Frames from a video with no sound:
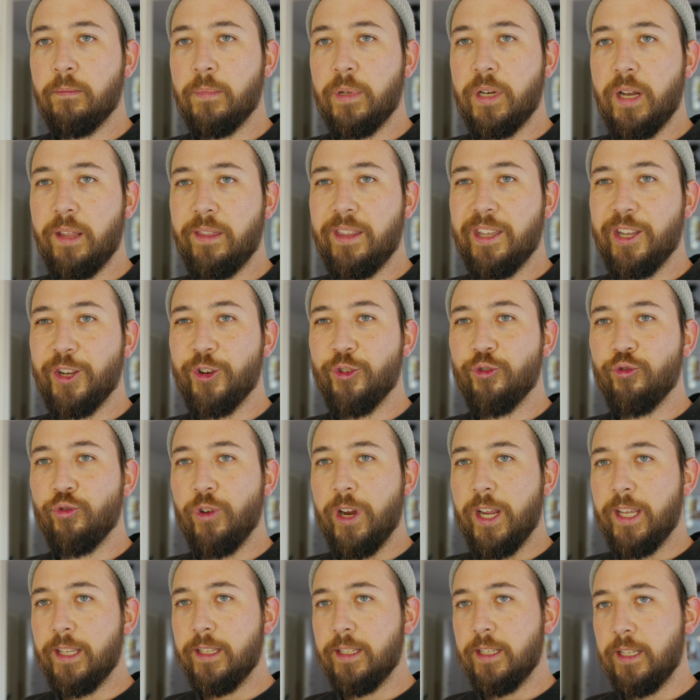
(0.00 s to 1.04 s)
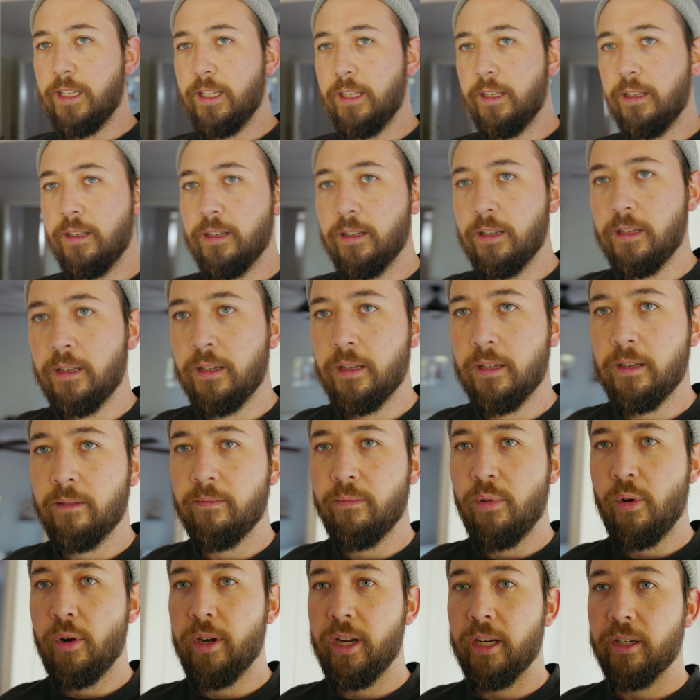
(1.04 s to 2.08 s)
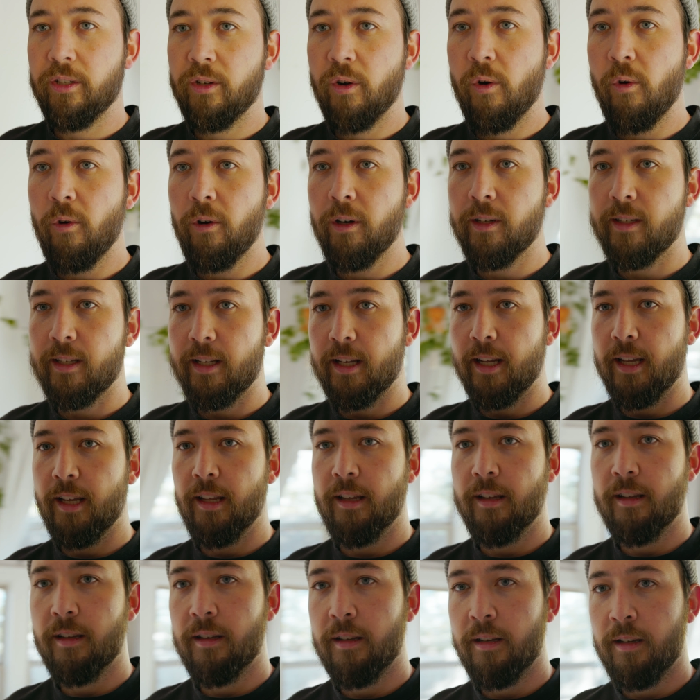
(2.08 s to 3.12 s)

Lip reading: Nothing crazy. Point it towards it.